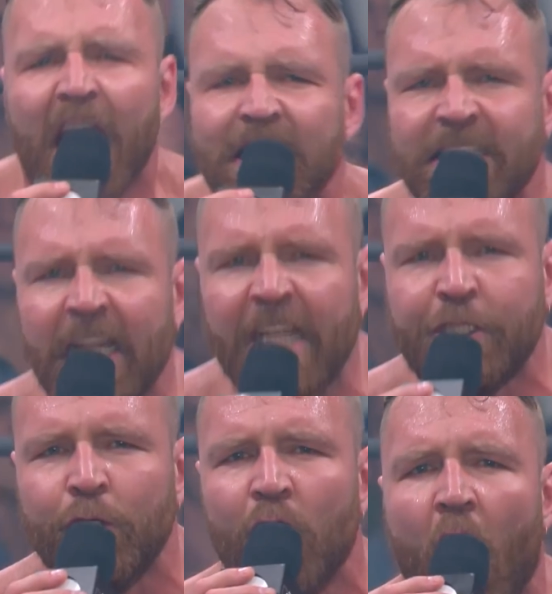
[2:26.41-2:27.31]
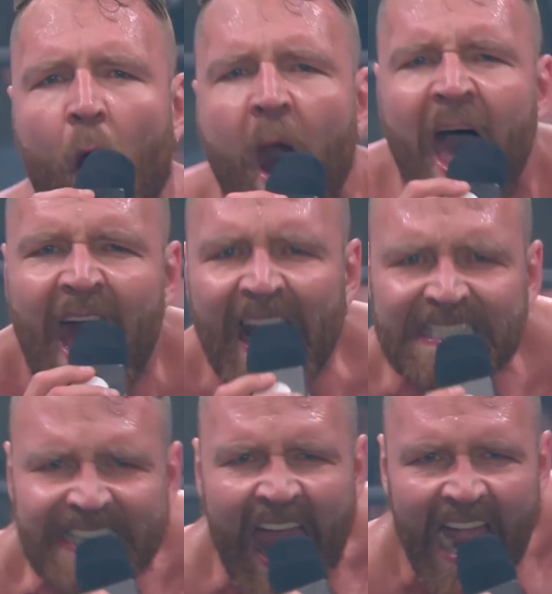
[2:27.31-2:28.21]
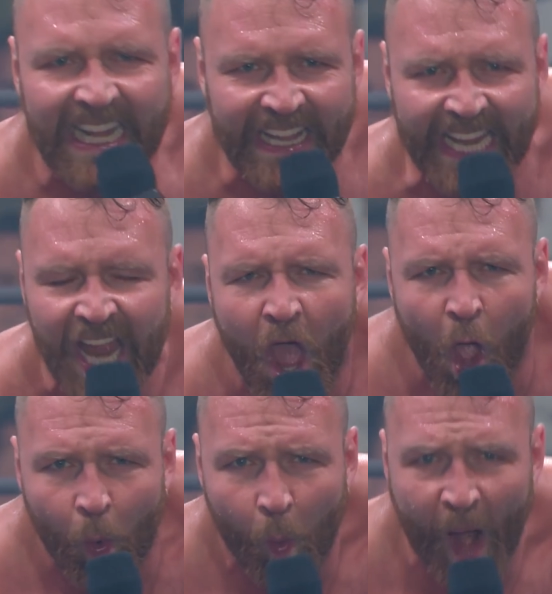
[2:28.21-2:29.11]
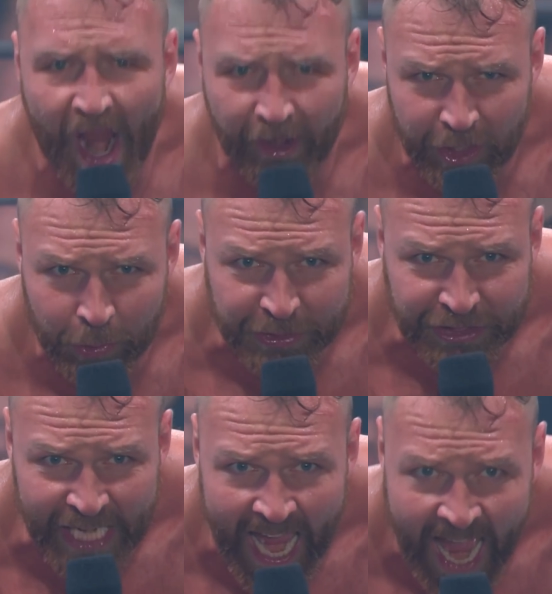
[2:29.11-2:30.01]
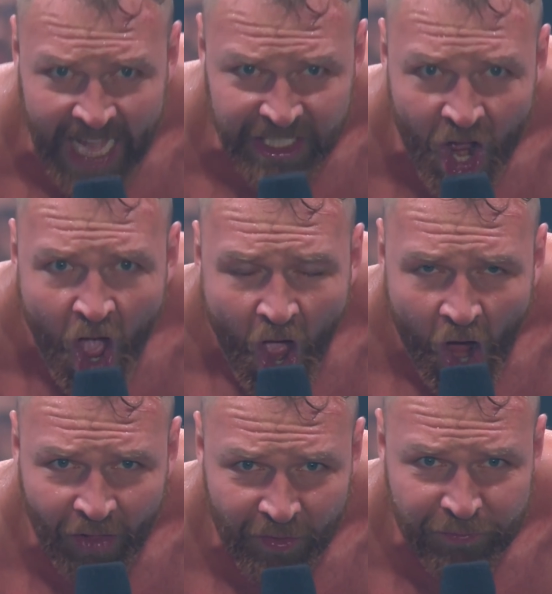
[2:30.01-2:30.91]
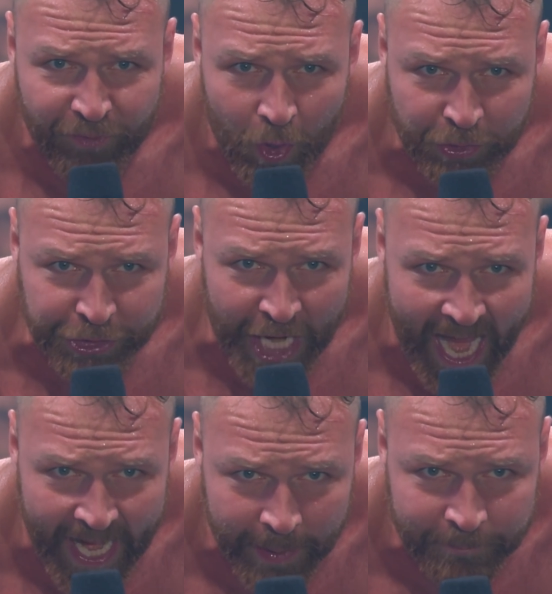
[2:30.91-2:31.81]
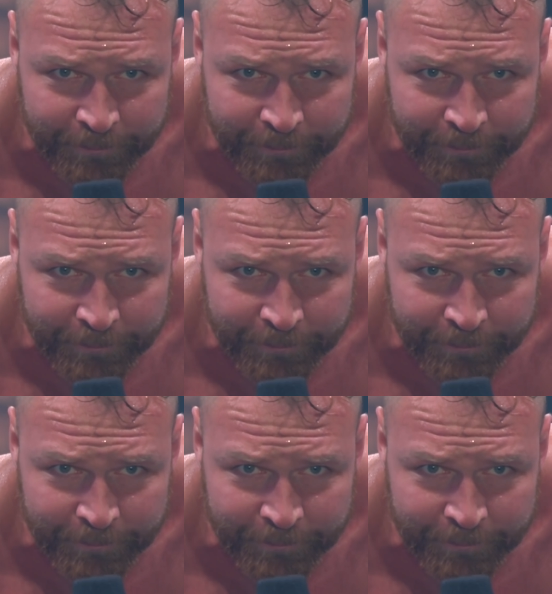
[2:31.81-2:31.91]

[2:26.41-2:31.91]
to let you know exactly where you stand on the food chain.